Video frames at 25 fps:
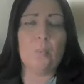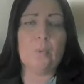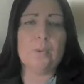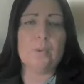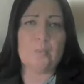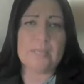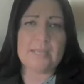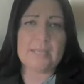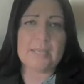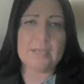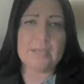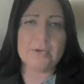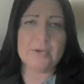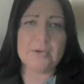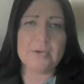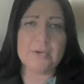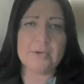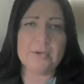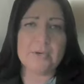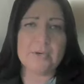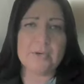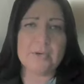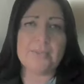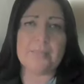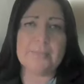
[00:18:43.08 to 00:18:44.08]
When we hear
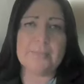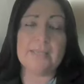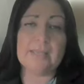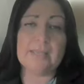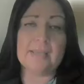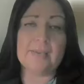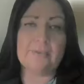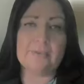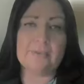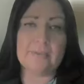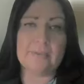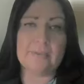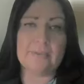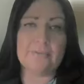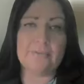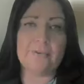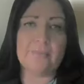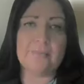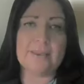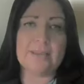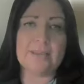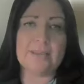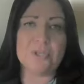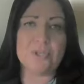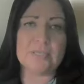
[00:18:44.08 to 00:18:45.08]
that people have
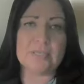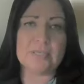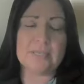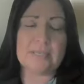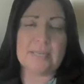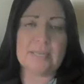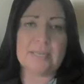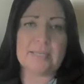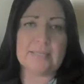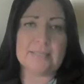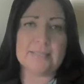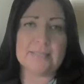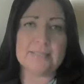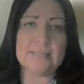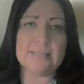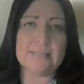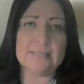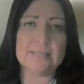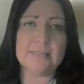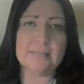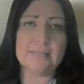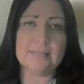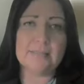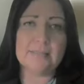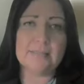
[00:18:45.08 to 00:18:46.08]
information
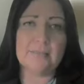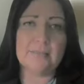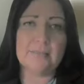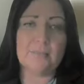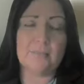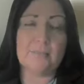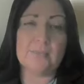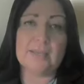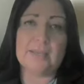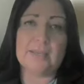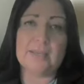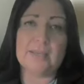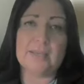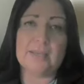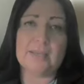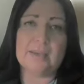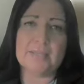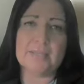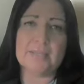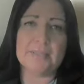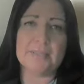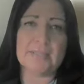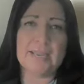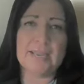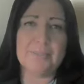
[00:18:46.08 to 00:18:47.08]
needs, they come
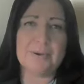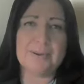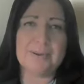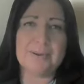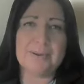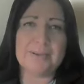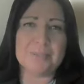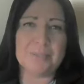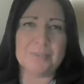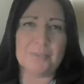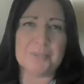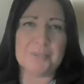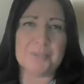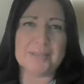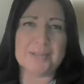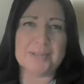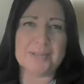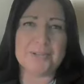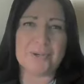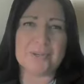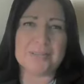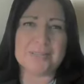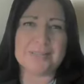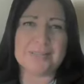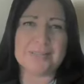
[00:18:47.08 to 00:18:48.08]
to the library because we're
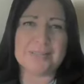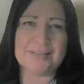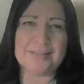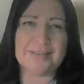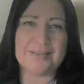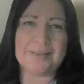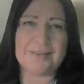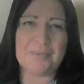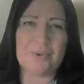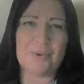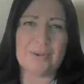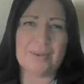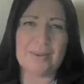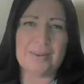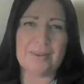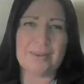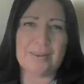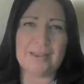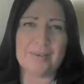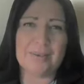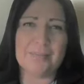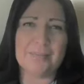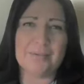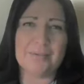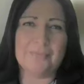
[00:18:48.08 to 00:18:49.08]
that trusted community
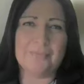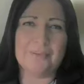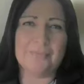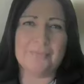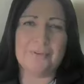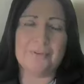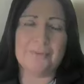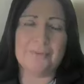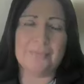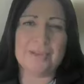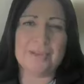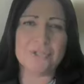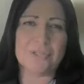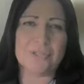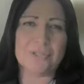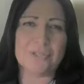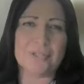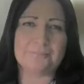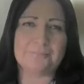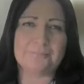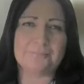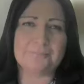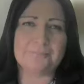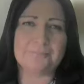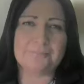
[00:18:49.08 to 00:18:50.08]
hub of
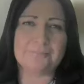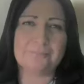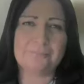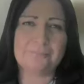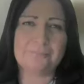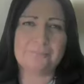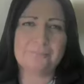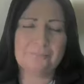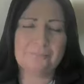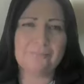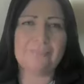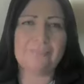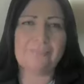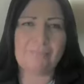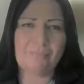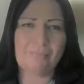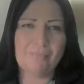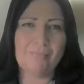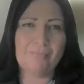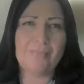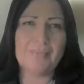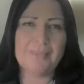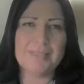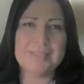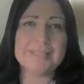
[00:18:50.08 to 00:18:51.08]
information.
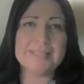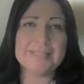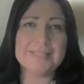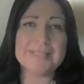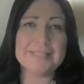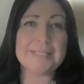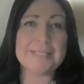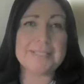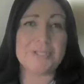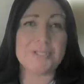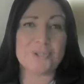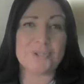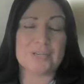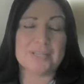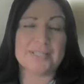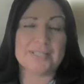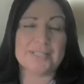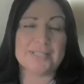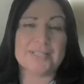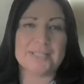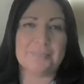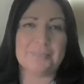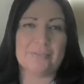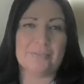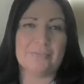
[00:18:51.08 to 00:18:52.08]
This is a
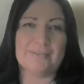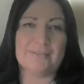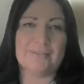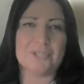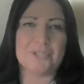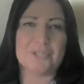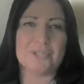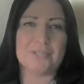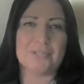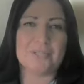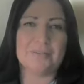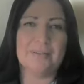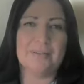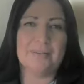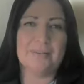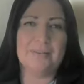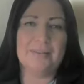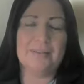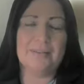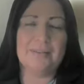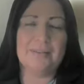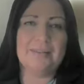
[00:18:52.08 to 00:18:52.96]
trusted profession.